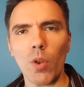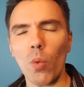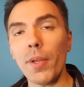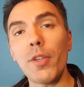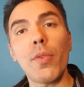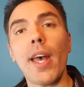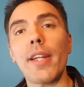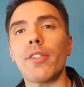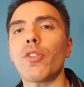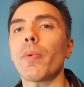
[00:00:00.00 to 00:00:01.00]
We do
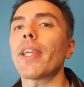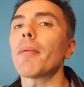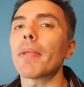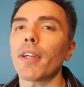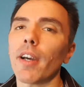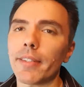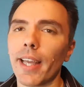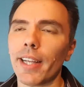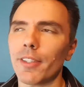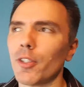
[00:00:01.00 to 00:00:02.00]
that so we keep in contact,